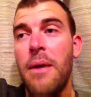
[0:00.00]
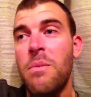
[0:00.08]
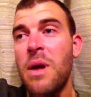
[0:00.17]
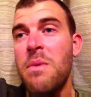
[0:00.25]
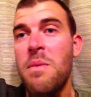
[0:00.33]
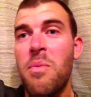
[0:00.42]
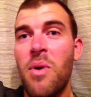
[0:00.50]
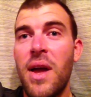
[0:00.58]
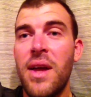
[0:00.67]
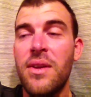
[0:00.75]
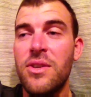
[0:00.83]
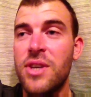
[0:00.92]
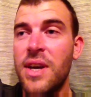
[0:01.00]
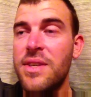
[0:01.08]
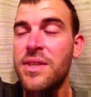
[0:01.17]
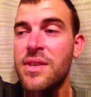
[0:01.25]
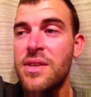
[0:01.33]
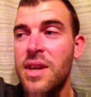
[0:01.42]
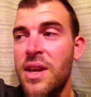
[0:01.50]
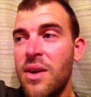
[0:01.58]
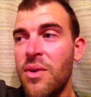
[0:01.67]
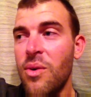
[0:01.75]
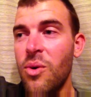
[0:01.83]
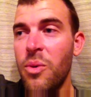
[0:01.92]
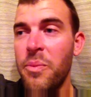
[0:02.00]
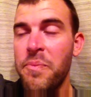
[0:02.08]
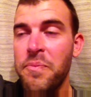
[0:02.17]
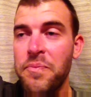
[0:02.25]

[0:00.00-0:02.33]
maybe break and chase the deer or